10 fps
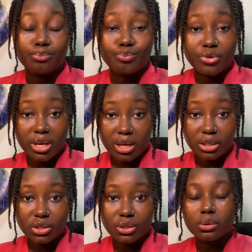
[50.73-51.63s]

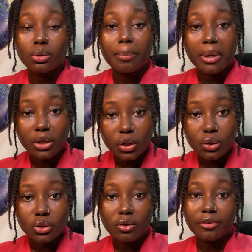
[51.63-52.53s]
breakage. So make
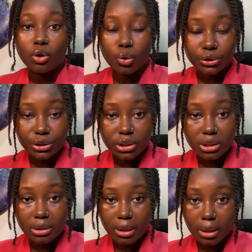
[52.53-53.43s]
use of a
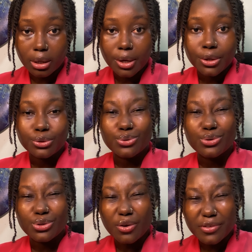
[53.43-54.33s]
conditioner to
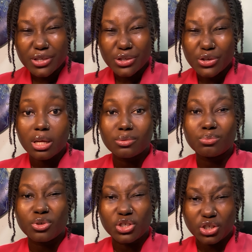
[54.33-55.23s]
soften and
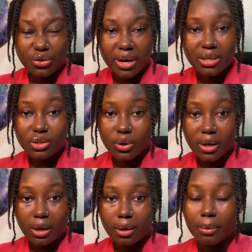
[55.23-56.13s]
moisturize your
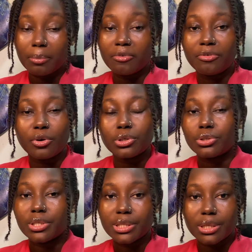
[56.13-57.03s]
hair before you
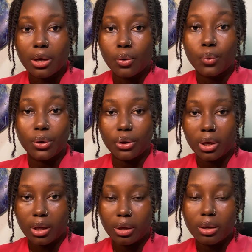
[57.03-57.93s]
detangle your
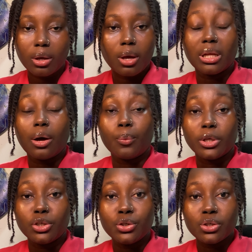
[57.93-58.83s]
hair. Now
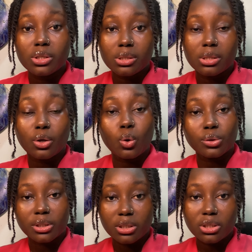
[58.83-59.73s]
when you use the
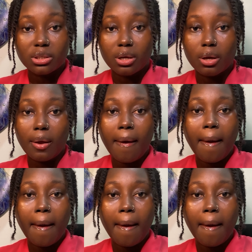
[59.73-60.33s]
conditioner,